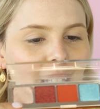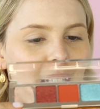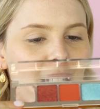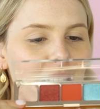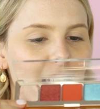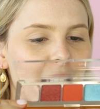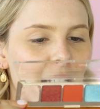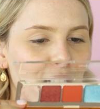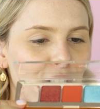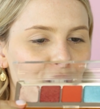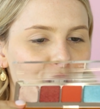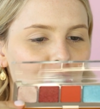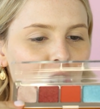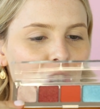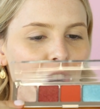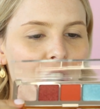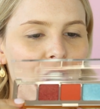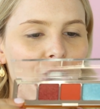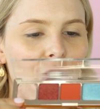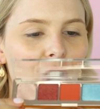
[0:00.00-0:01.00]
the Natasha
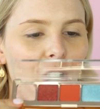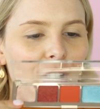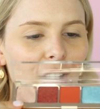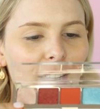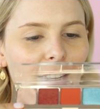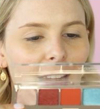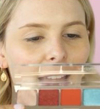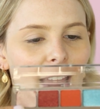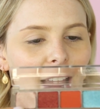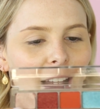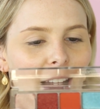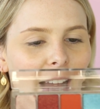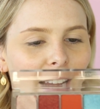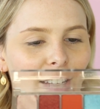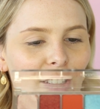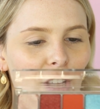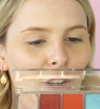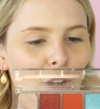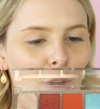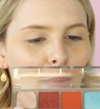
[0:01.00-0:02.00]
Denona Holiday
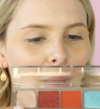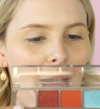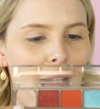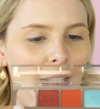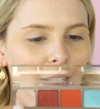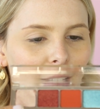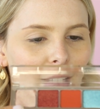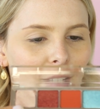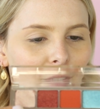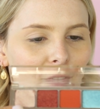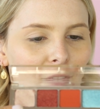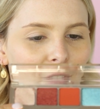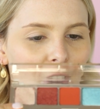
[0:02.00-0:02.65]
Eyeshadow Palette